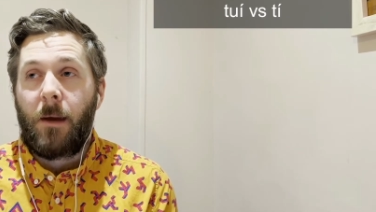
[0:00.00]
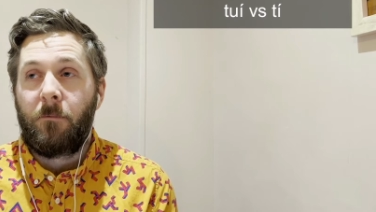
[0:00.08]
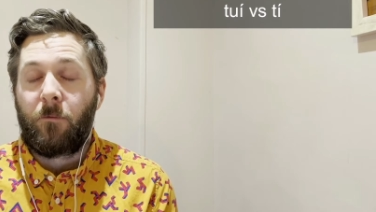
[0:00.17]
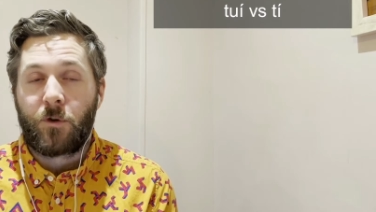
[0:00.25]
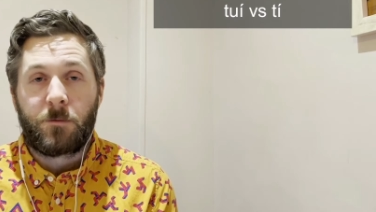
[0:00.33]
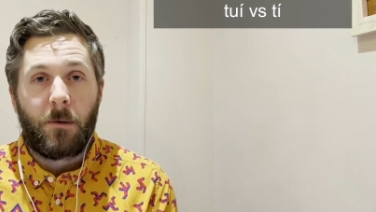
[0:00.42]

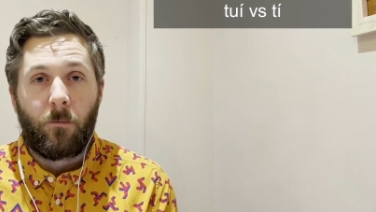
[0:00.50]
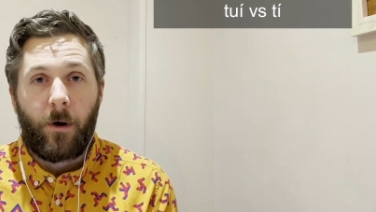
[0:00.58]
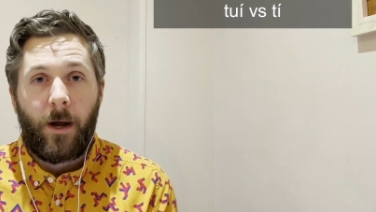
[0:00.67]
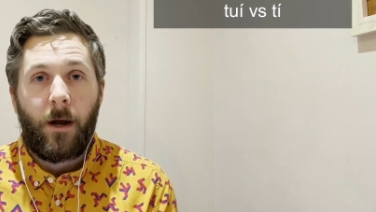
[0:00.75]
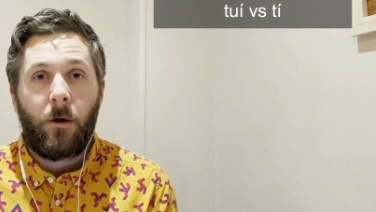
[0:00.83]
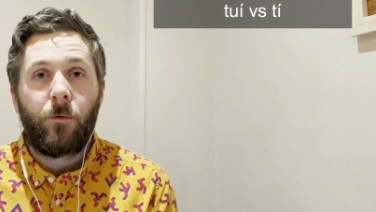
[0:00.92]
force a bit more
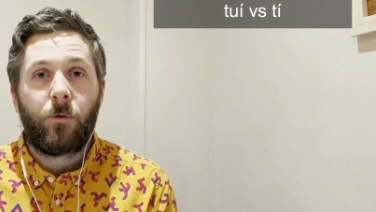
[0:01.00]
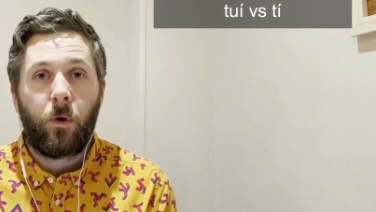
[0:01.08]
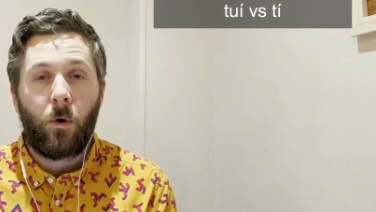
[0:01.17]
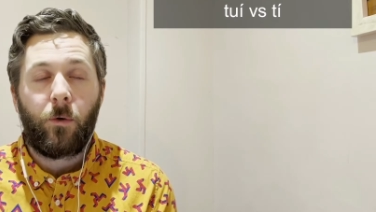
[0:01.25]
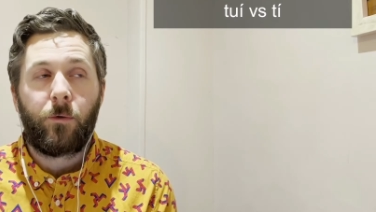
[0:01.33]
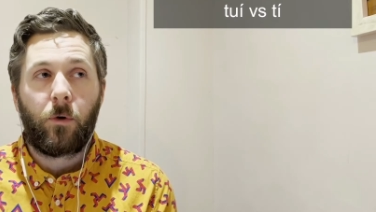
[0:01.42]
air,
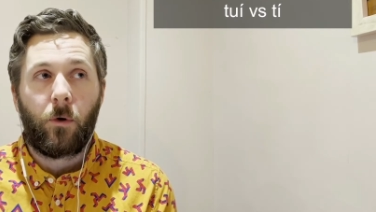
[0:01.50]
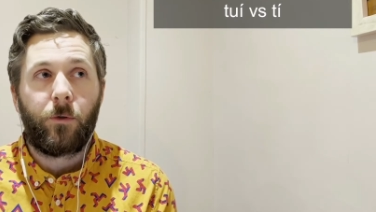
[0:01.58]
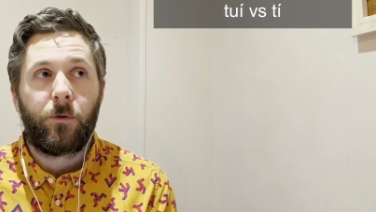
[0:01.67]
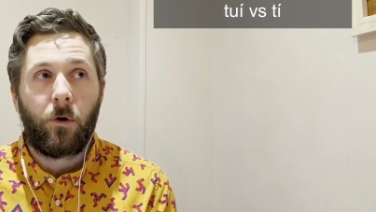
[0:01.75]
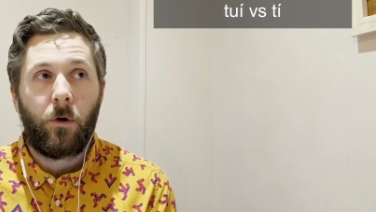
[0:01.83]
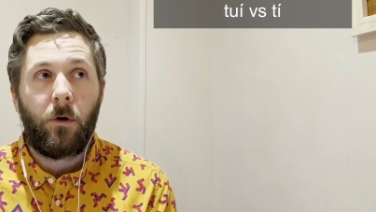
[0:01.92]
to to
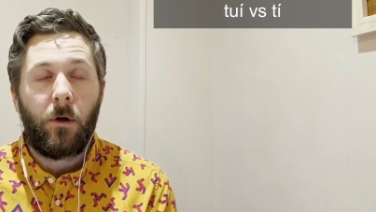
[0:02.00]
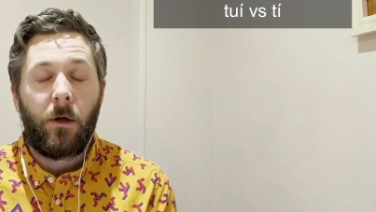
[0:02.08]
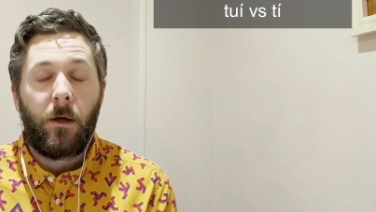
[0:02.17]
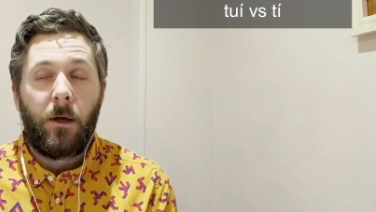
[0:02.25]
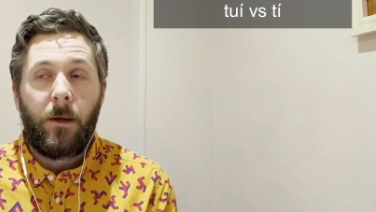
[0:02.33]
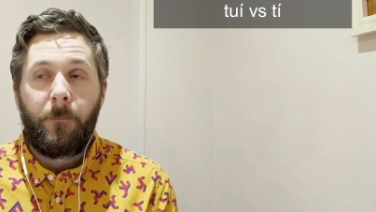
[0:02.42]
to,
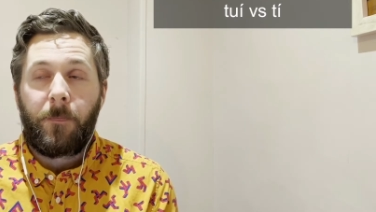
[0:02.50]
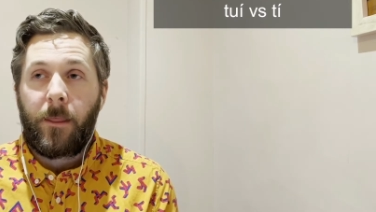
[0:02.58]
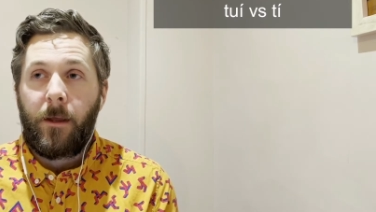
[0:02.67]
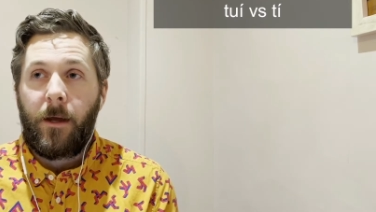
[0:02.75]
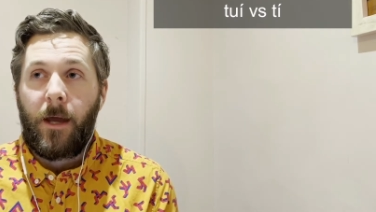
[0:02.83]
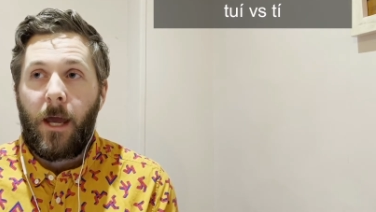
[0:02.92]

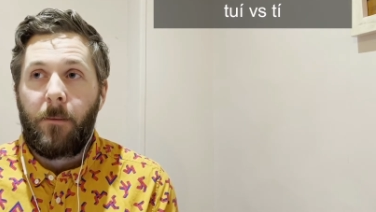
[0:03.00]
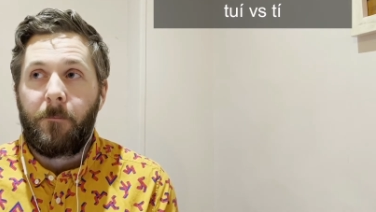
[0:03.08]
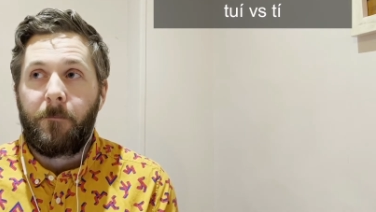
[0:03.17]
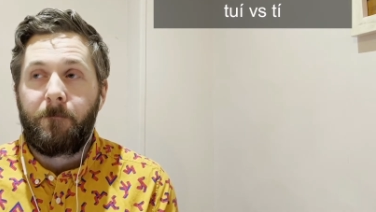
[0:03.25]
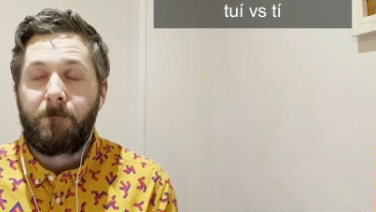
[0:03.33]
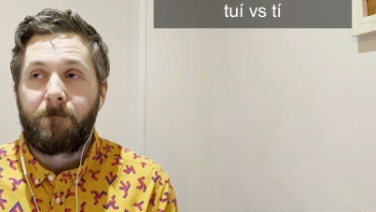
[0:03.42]

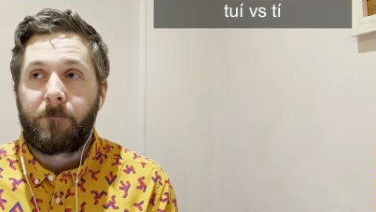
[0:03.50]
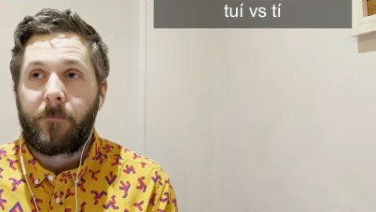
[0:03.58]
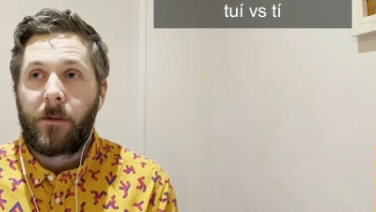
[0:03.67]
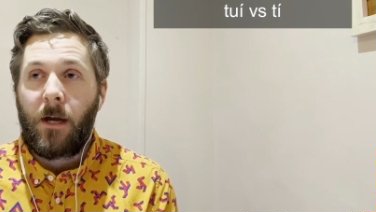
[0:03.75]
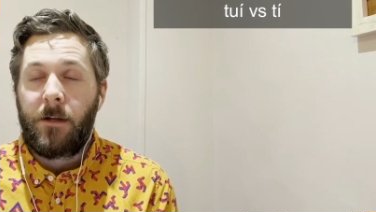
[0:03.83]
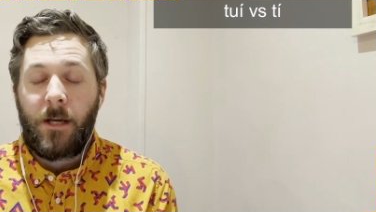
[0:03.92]
and
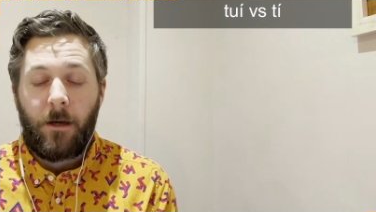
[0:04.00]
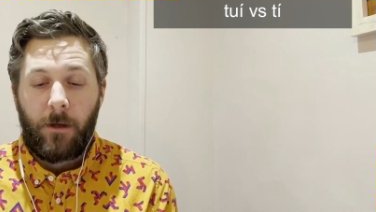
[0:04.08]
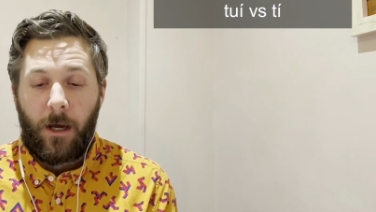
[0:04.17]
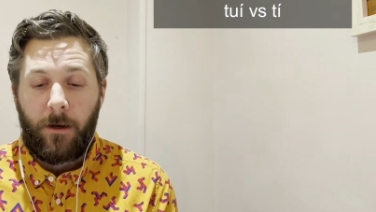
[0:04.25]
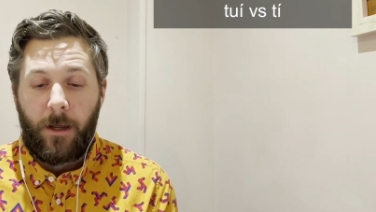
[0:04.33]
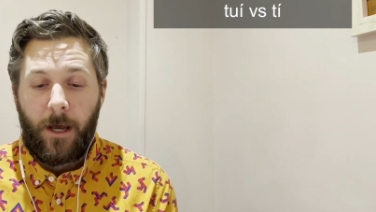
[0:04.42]
yeah,
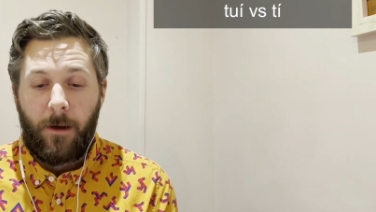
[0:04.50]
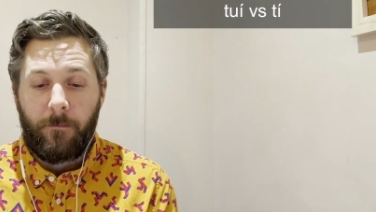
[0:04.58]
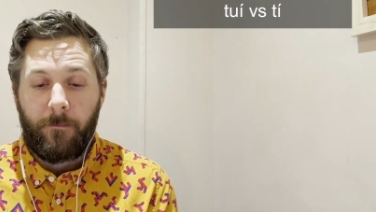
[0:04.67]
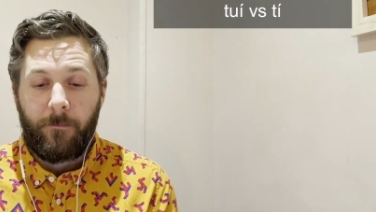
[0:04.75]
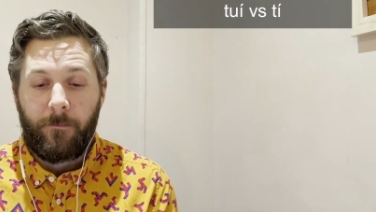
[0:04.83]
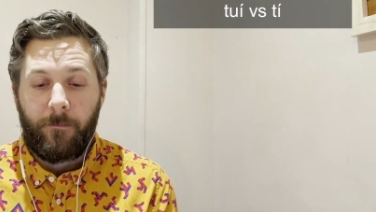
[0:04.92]

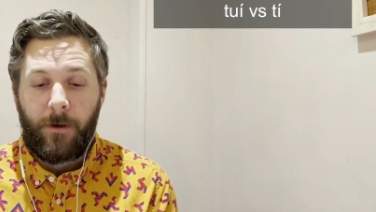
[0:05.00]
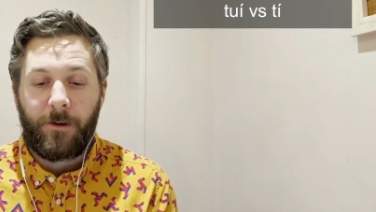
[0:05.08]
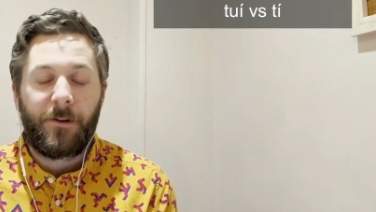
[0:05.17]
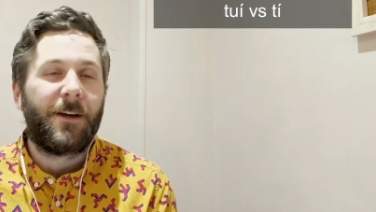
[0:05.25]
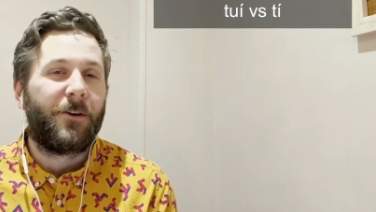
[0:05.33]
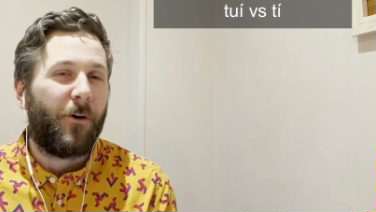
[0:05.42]
and I
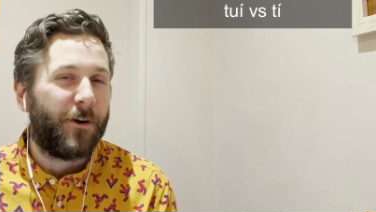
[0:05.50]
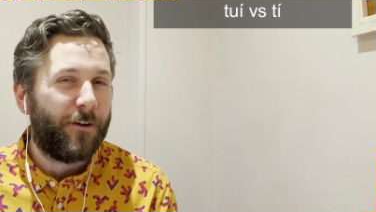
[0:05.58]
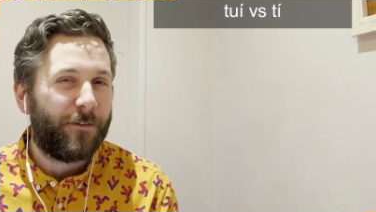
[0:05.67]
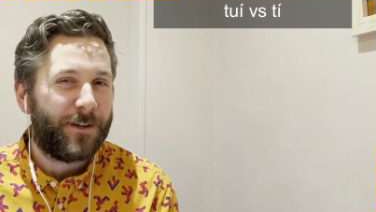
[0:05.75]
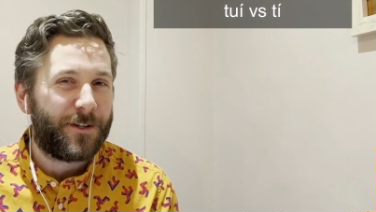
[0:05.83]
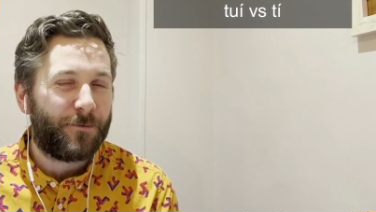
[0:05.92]
couldn't get audio
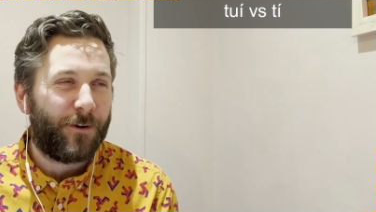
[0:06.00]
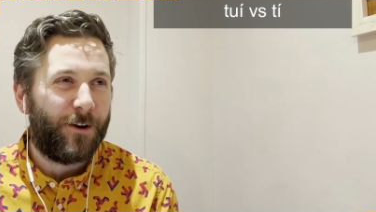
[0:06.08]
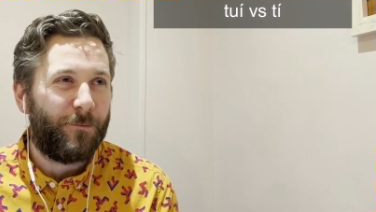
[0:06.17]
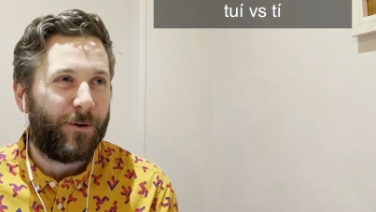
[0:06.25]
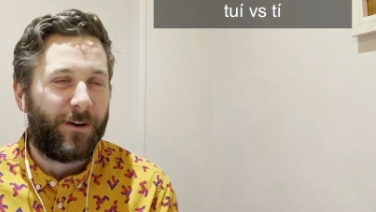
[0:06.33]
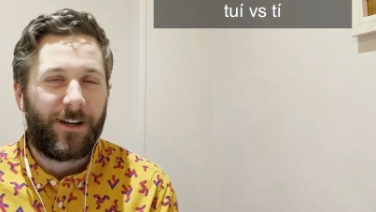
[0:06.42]
for this
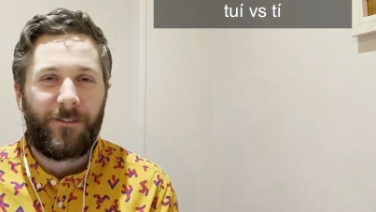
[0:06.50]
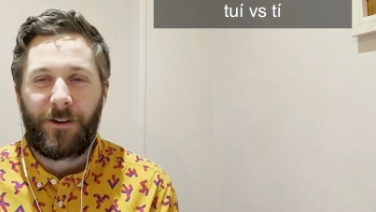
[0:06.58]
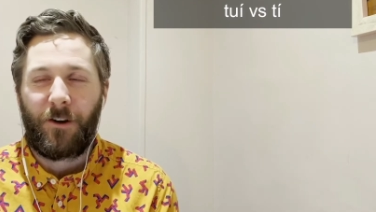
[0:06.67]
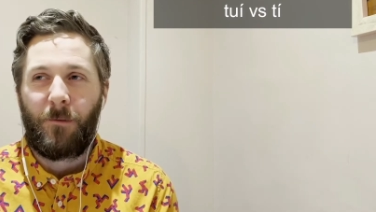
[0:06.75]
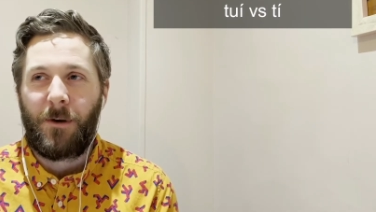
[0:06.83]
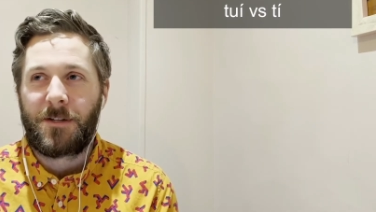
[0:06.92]
word, but I'll give it a
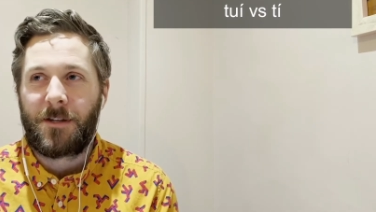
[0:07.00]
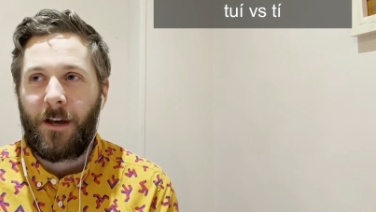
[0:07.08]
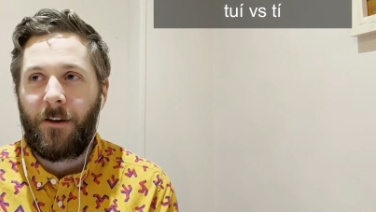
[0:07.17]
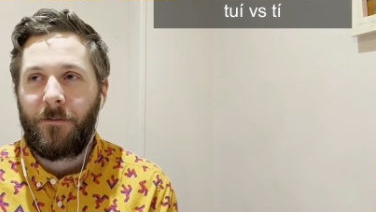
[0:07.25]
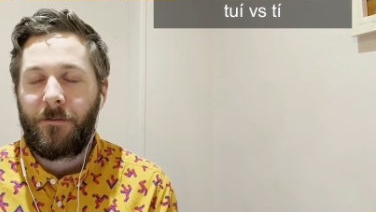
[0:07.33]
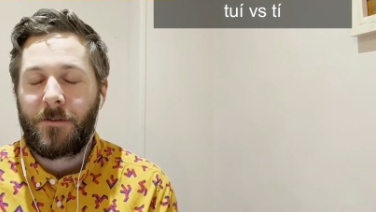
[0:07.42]
go
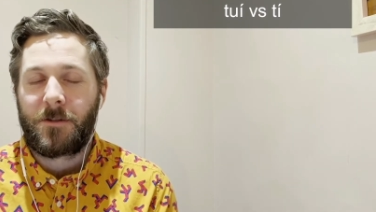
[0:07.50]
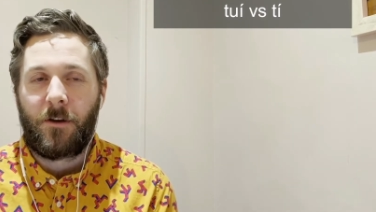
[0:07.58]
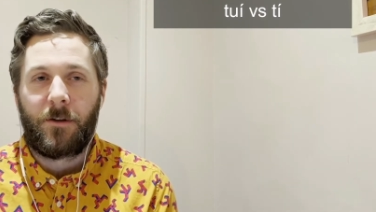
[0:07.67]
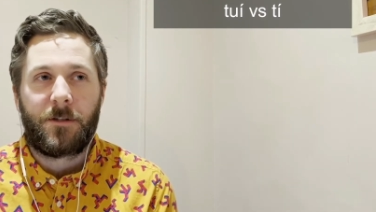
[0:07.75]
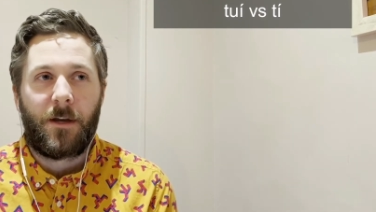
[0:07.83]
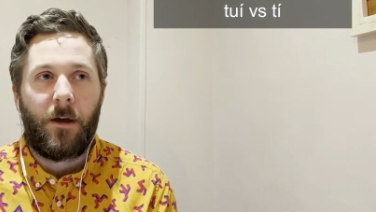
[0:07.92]
myself.
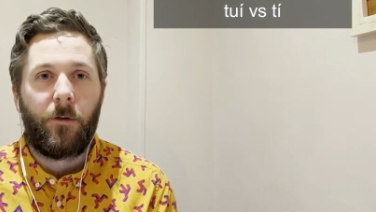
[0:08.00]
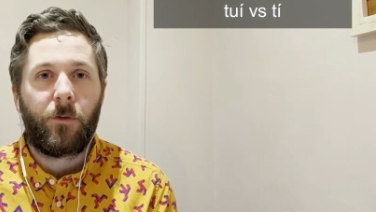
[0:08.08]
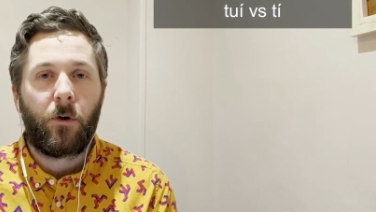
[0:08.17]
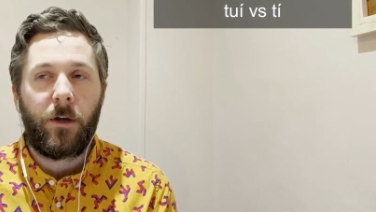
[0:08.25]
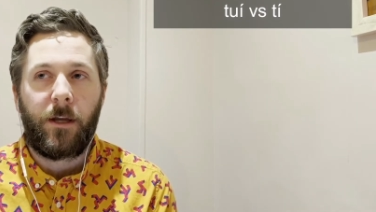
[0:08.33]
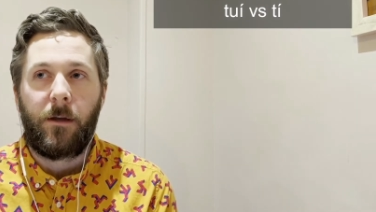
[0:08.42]
So it's a
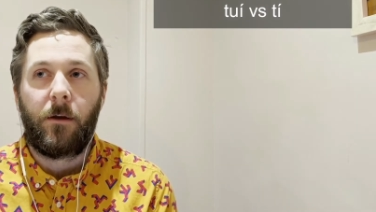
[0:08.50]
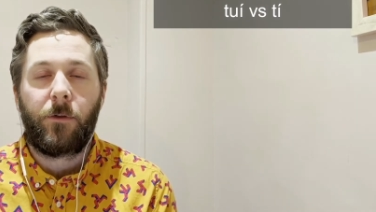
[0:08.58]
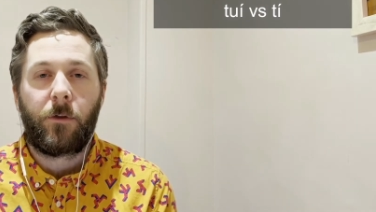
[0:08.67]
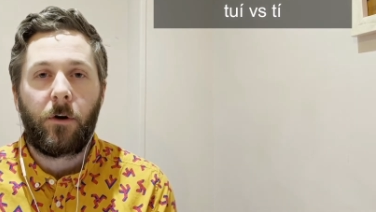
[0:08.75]
tui,